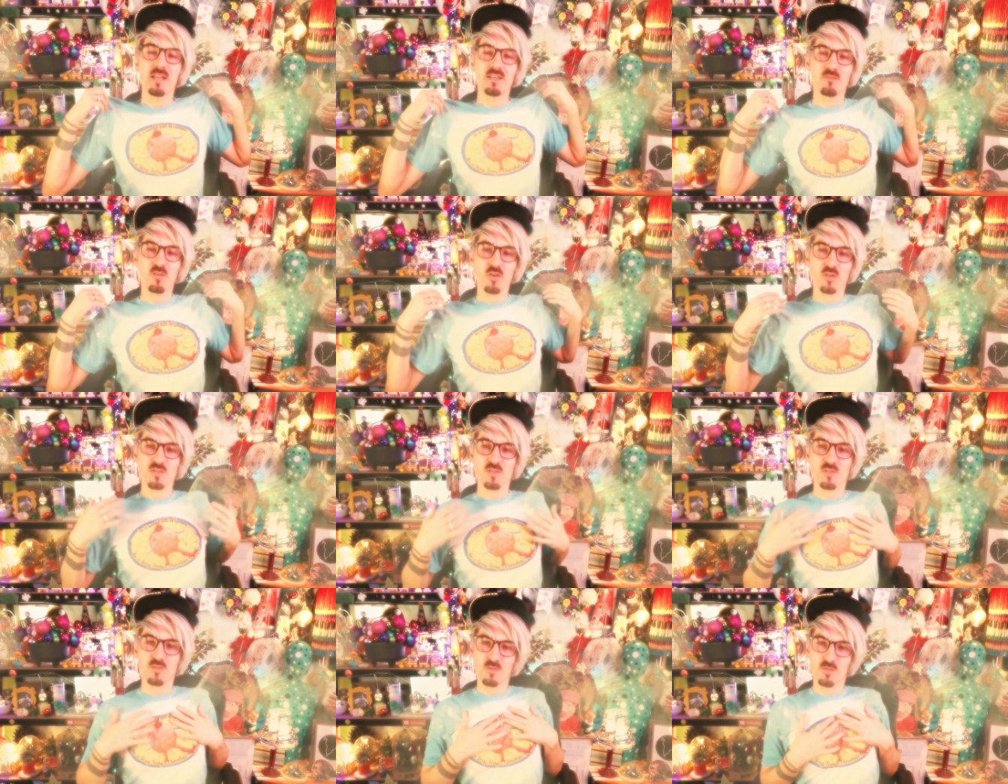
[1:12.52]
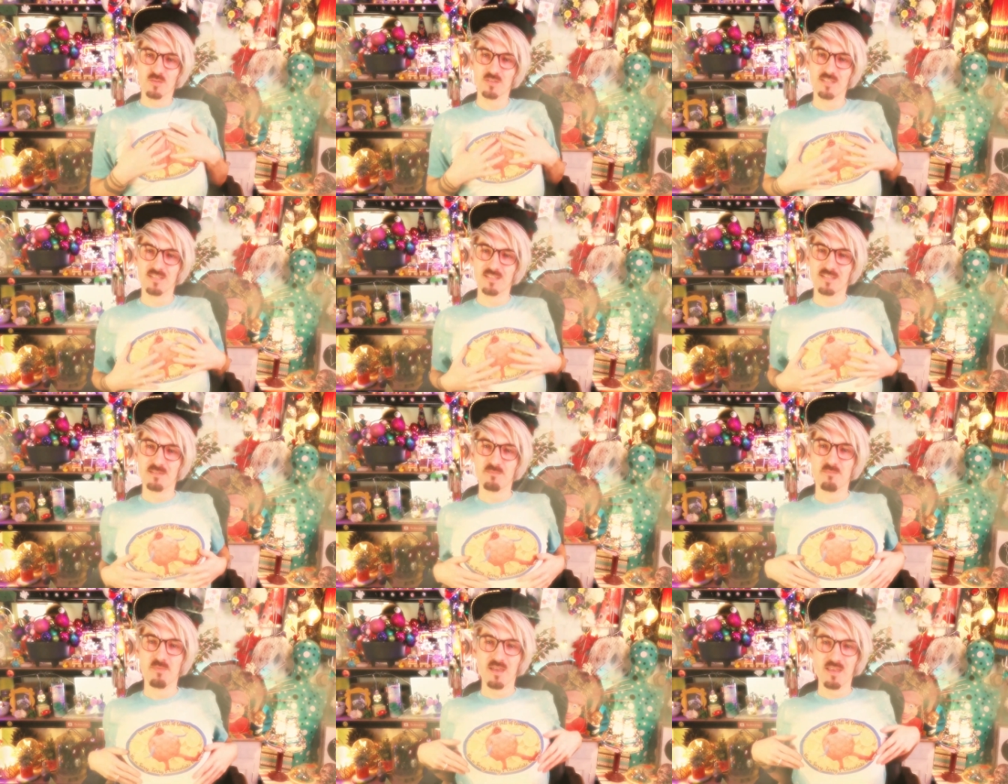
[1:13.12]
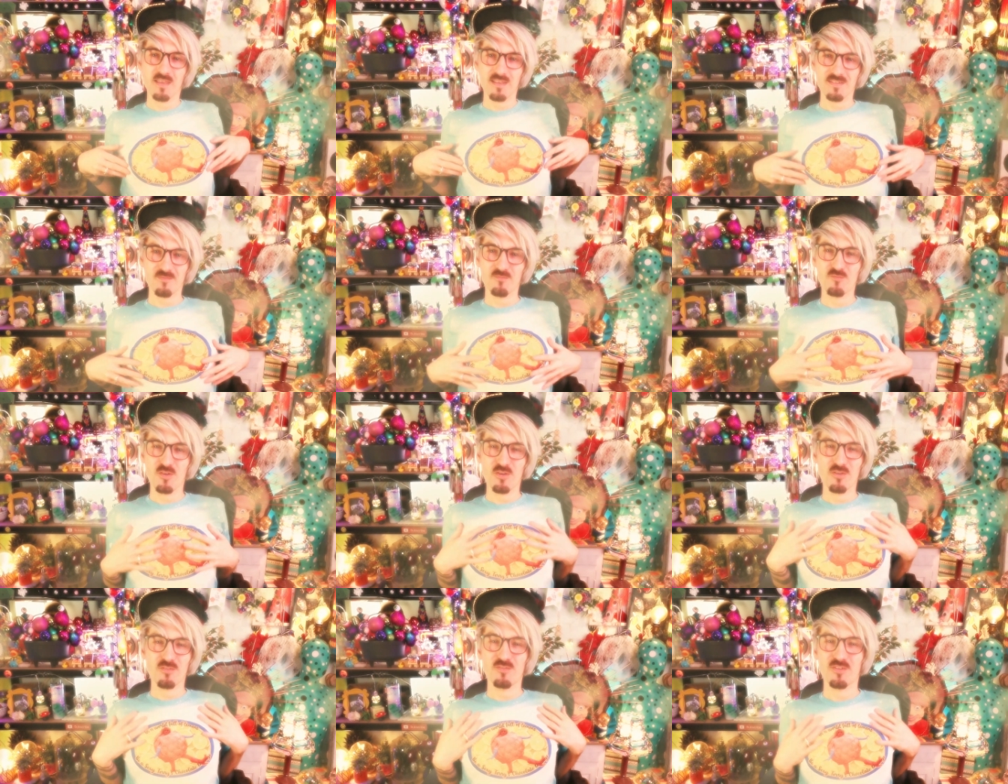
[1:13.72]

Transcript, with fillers: might have also noticed my very,